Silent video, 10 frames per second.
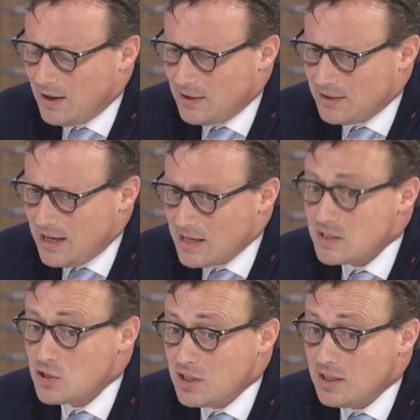the S
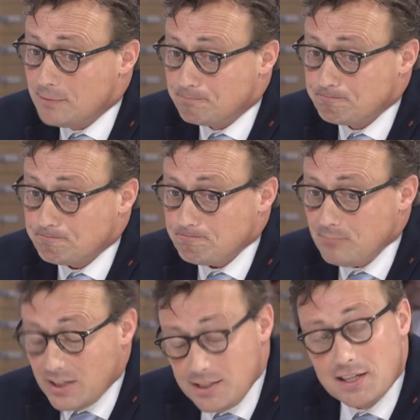D G
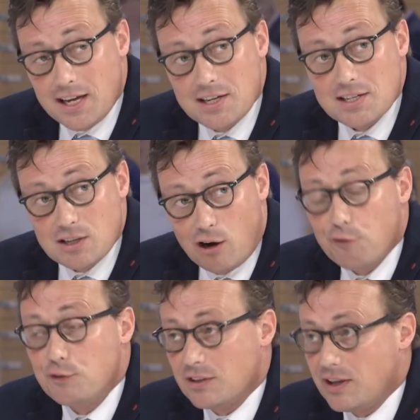indicators, are
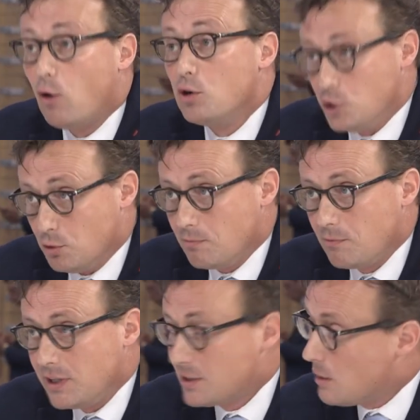often, they're all new
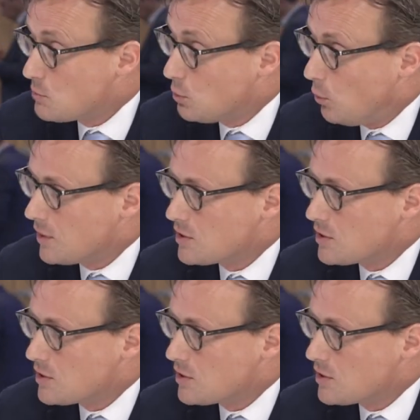when it comes to water.